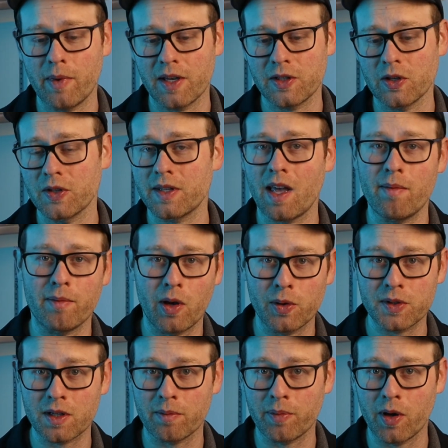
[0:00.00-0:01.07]
The muscles that
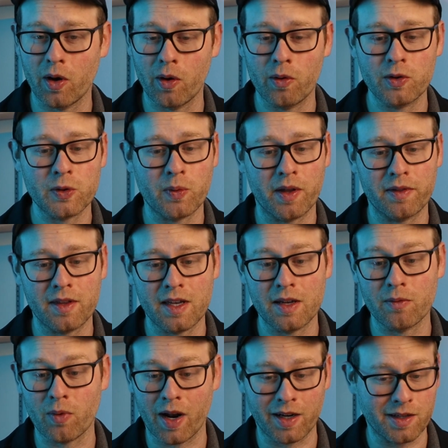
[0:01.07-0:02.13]
most oppose what
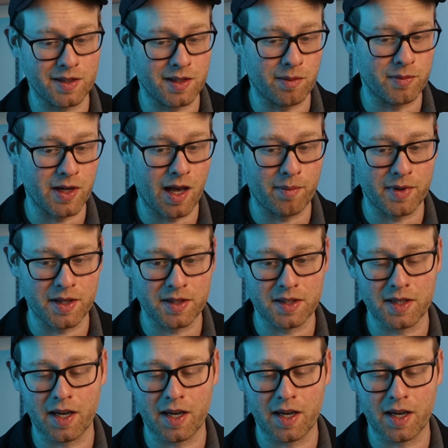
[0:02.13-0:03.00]
the rectus abdominis